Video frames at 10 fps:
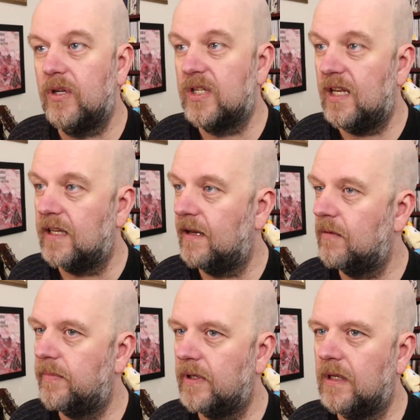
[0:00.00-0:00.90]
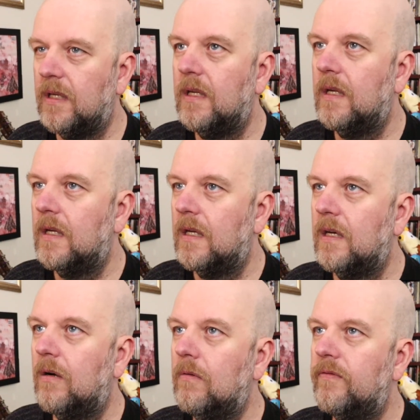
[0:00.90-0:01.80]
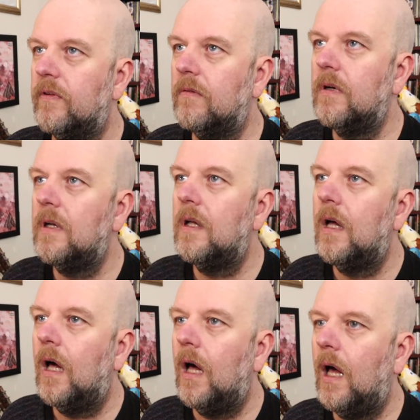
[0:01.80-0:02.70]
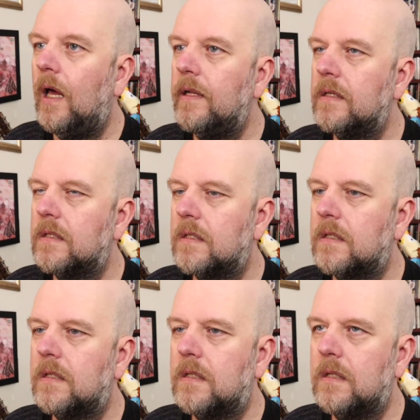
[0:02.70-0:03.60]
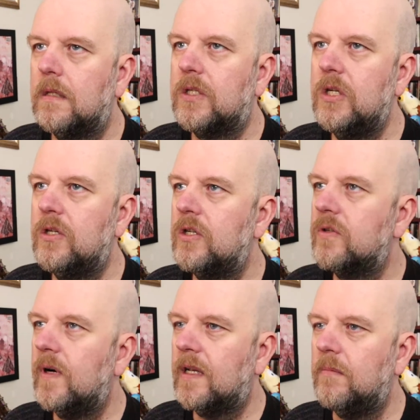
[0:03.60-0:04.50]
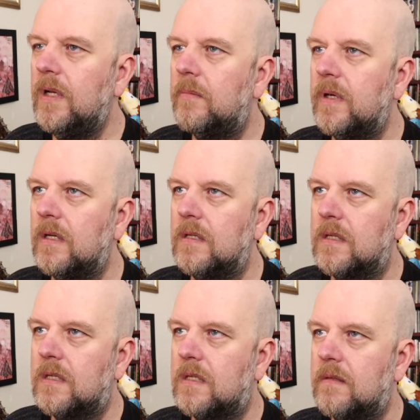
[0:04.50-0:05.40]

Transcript: hey, that would be awful. And surgeons reckon millimetres,